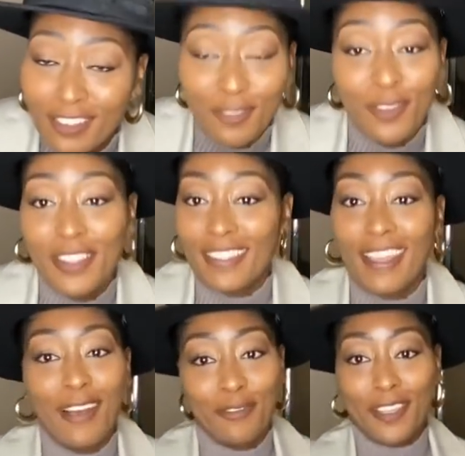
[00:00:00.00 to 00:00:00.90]
for this
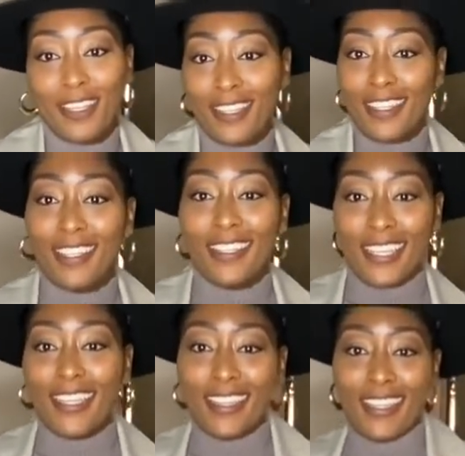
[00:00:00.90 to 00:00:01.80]
outfit.
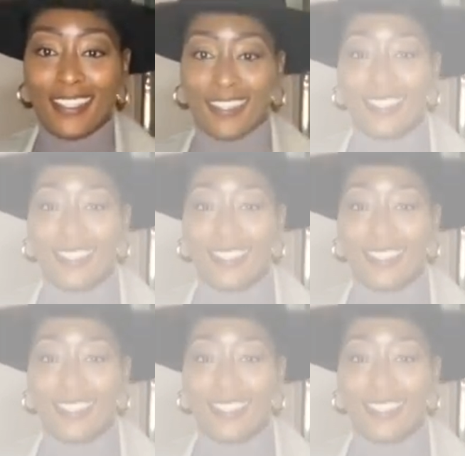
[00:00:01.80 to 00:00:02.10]
Look at this. This